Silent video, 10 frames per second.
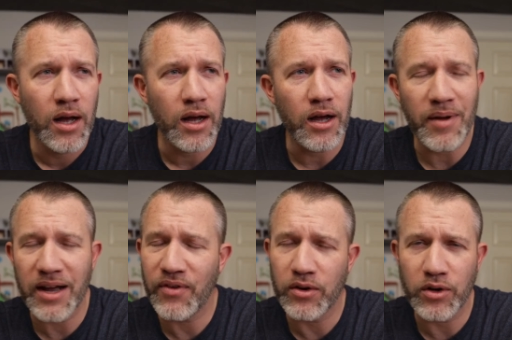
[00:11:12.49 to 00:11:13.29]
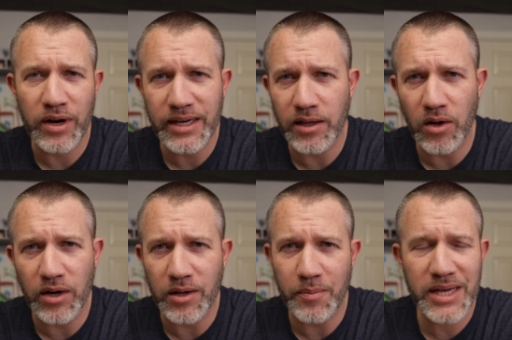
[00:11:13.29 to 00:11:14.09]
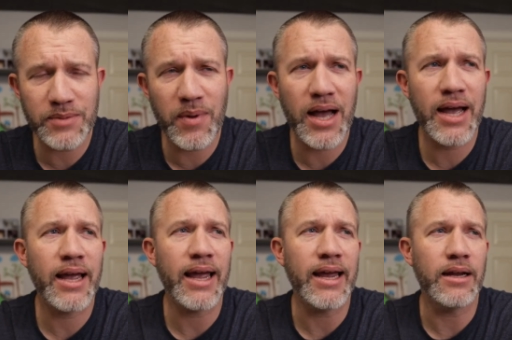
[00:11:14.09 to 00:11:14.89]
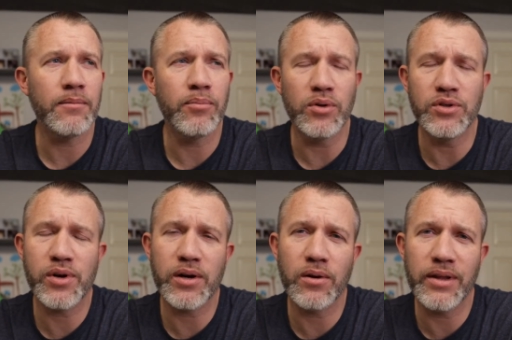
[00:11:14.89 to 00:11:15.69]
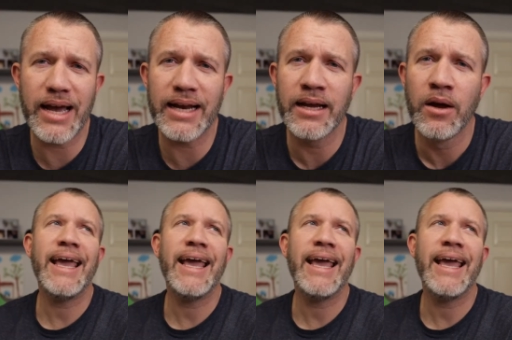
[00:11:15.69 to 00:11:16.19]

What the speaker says: I found a great deal on it at Best Buy and pulled the trigger on that.